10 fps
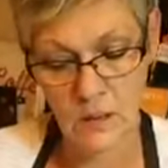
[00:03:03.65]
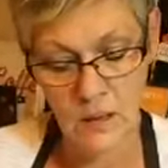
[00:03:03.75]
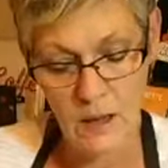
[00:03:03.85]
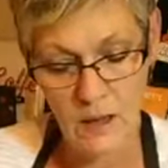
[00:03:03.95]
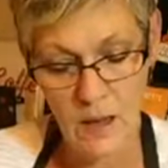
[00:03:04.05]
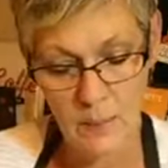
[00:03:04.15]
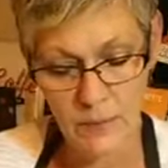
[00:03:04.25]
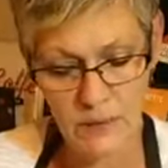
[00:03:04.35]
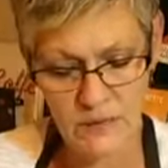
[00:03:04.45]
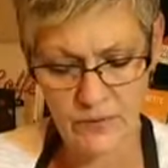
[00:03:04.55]
a couple
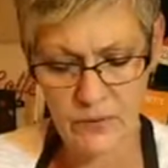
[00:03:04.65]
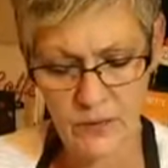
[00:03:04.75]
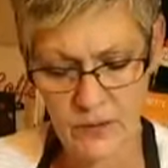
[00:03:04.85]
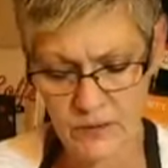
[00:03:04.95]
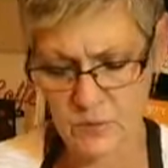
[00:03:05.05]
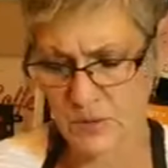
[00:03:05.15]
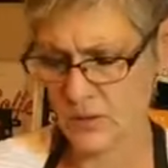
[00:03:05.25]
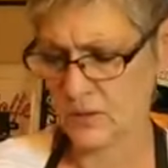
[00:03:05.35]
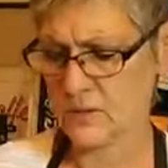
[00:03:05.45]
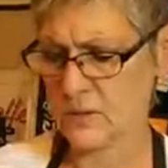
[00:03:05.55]
of different things with
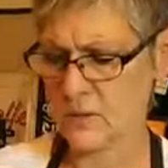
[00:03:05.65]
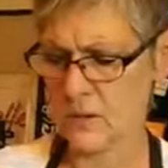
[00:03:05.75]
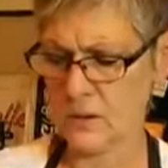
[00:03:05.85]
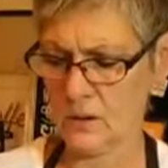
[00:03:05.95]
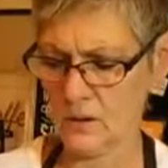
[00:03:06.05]
this tonight.